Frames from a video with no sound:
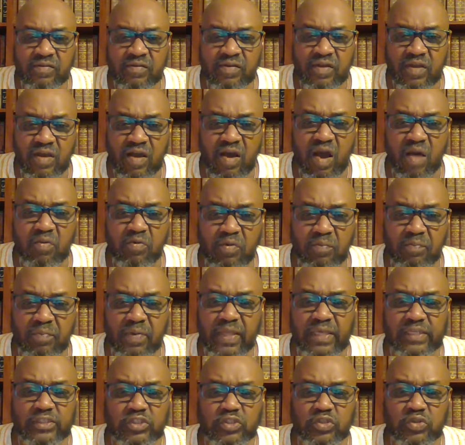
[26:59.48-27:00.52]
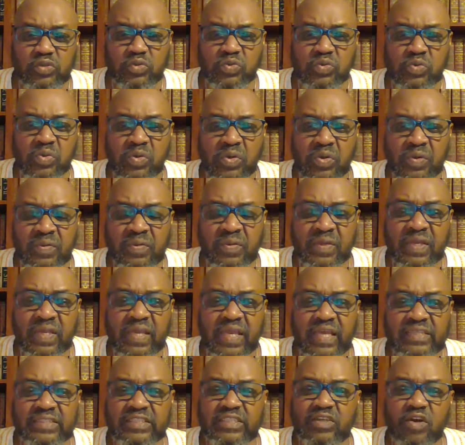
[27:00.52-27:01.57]
God will bless you
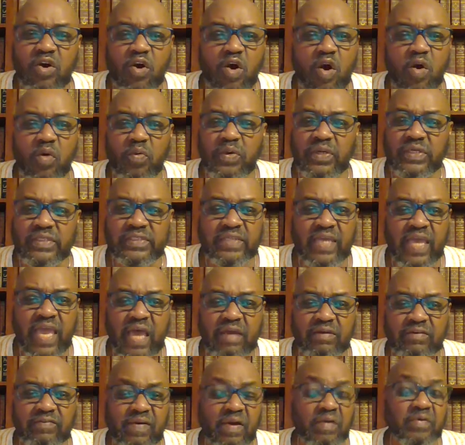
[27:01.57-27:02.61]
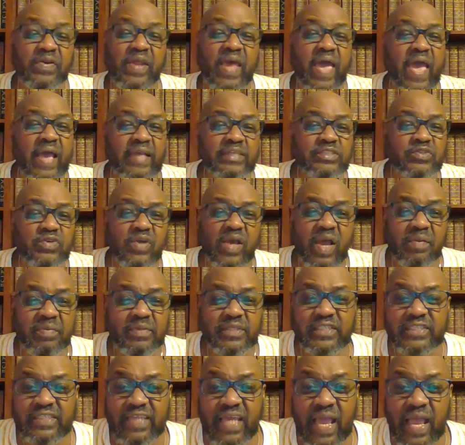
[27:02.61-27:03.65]
as he always has. If I would ask you how
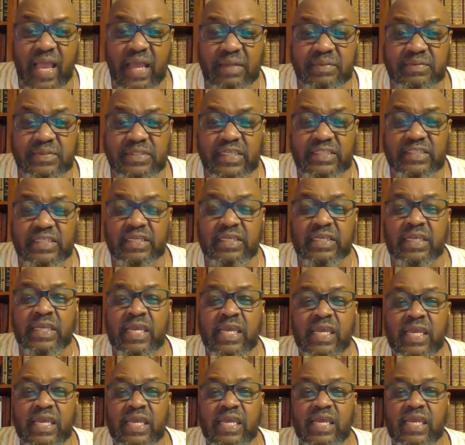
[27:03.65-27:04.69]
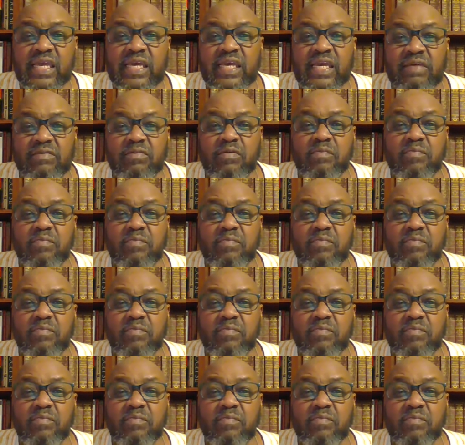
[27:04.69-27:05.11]
many times has he ever